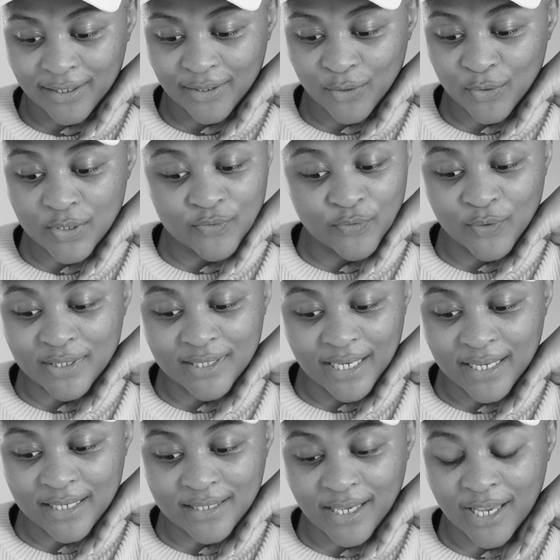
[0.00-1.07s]
Those four
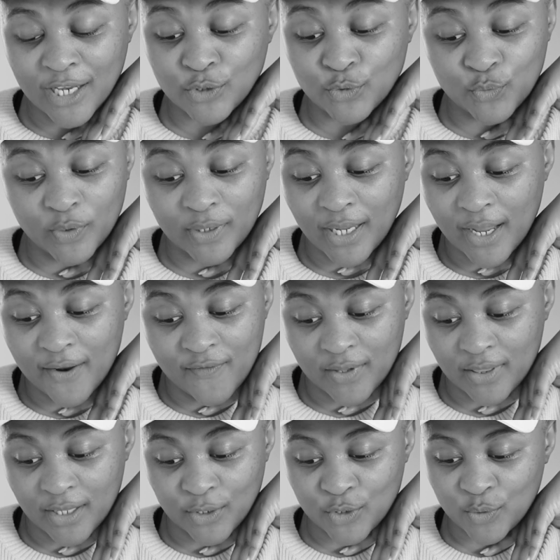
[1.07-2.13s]
days can ruin
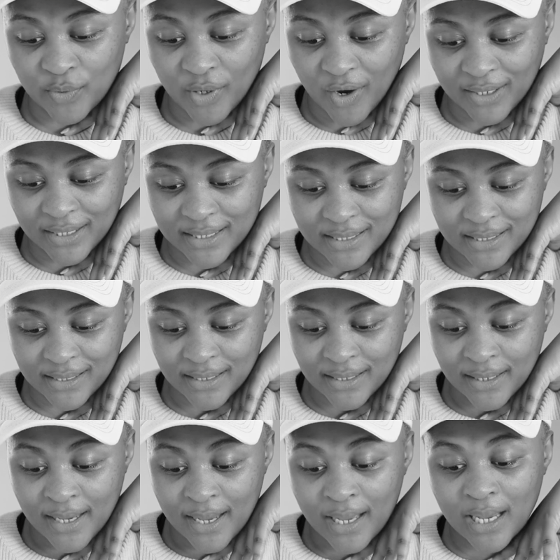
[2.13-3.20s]
everything, to be honest.
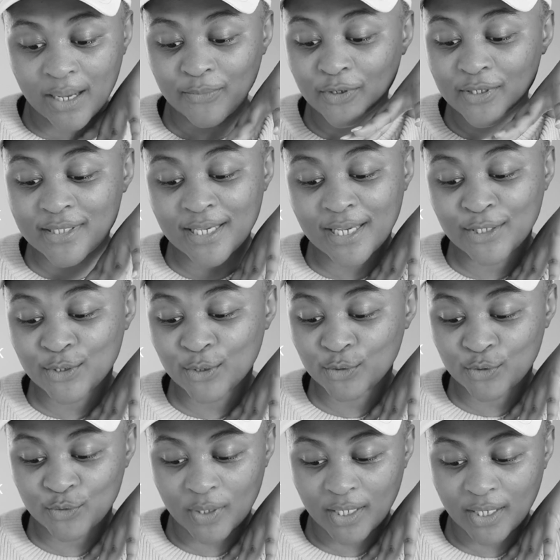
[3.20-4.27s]
I'm not saying don't
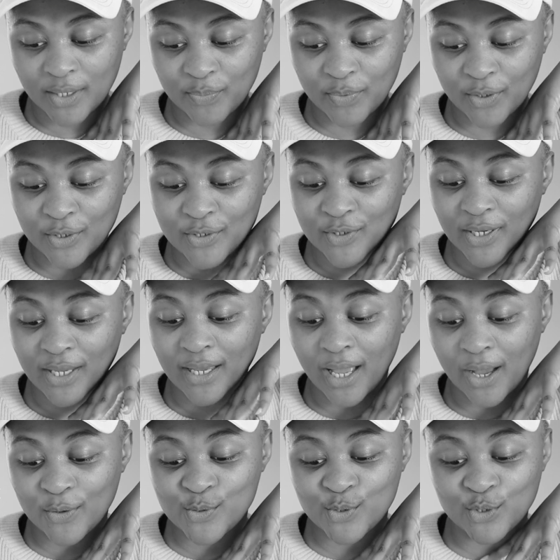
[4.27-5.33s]
drink because you can
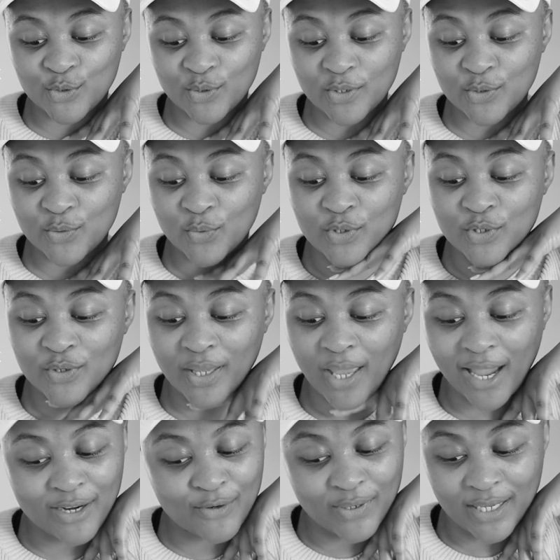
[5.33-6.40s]
count your drinks towards your
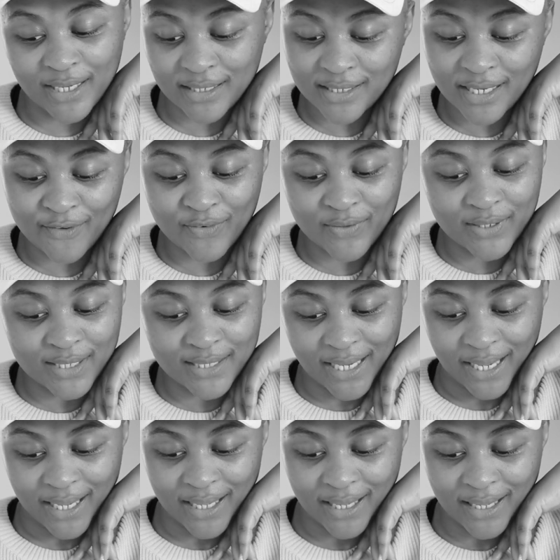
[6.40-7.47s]
calorie intake for the
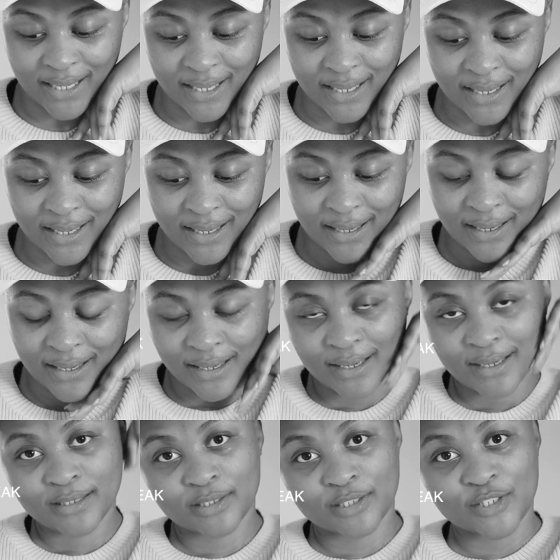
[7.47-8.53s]
day.
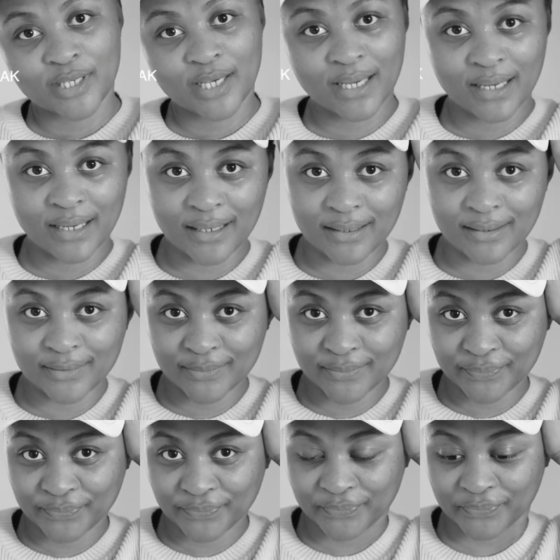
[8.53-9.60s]
Ciao.
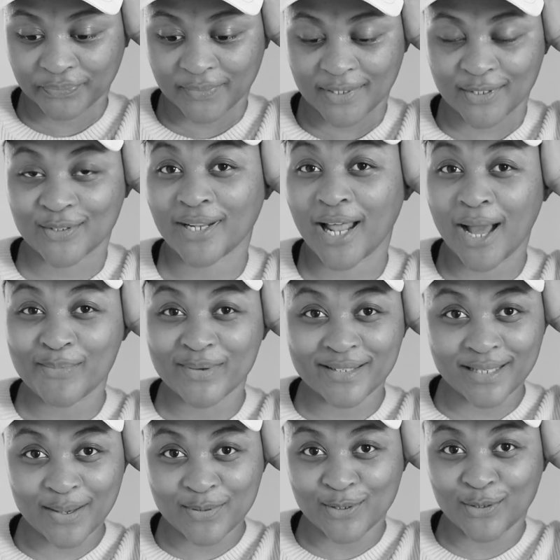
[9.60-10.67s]
So now I'm gonna
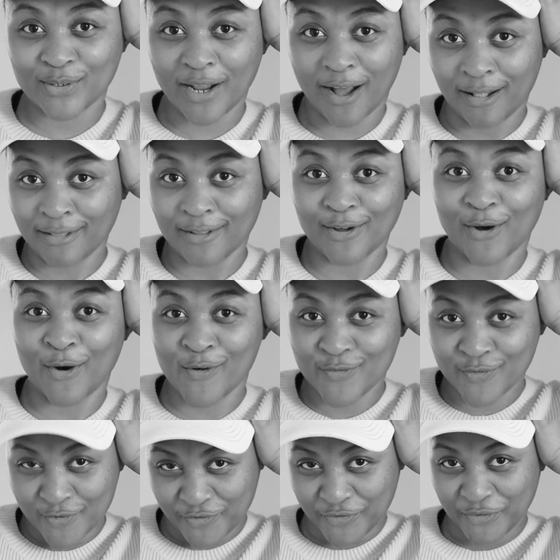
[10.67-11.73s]
substitute alcohol
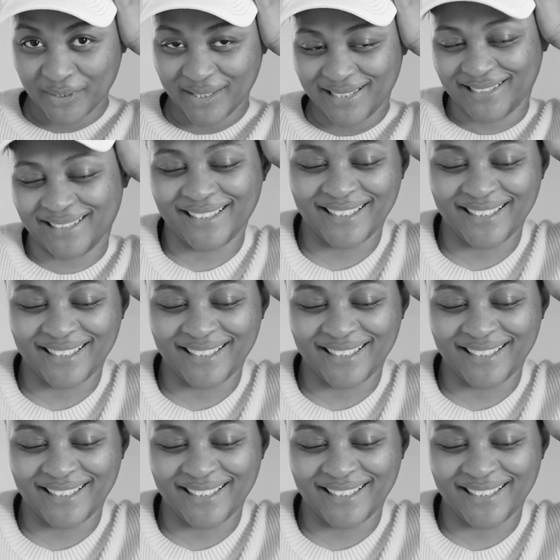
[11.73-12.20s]
for food.